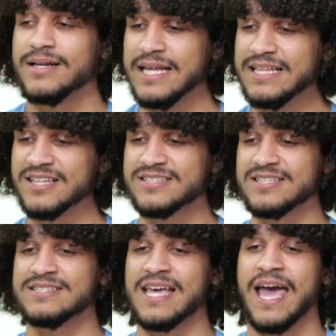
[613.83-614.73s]
Needless
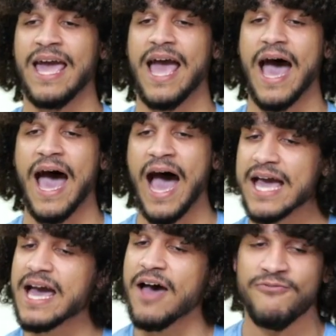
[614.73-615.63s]
to say,
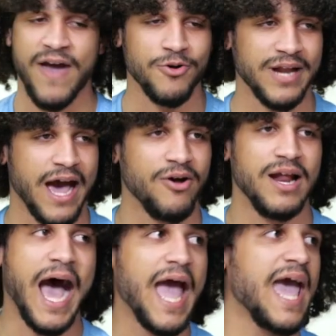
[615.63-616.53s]
I got found out.
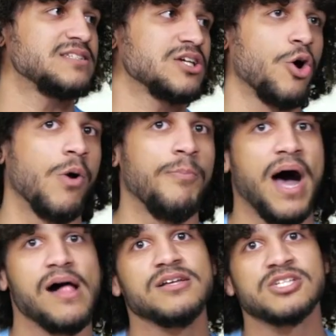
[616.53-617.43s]
I had to go
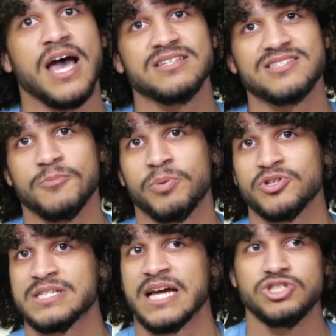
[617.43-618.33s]
apologize to the
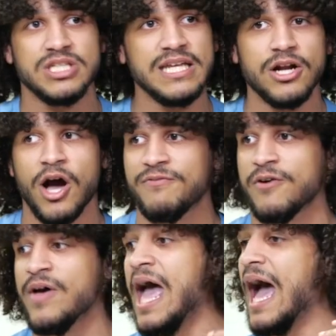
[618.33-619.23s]
person I cheated off of.